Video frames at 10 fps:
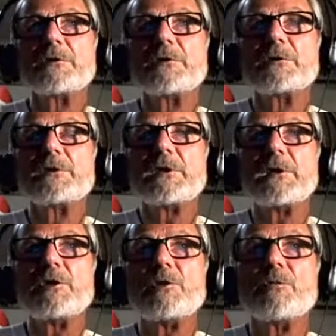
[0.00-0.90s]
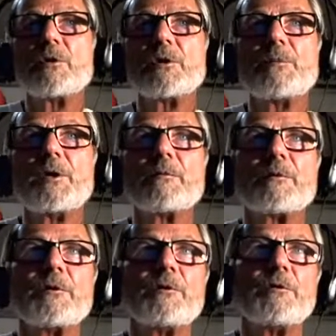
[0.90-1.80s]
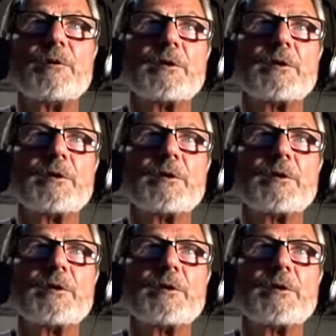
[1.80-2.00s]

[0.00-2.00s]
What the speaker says: and you want to be able to do this,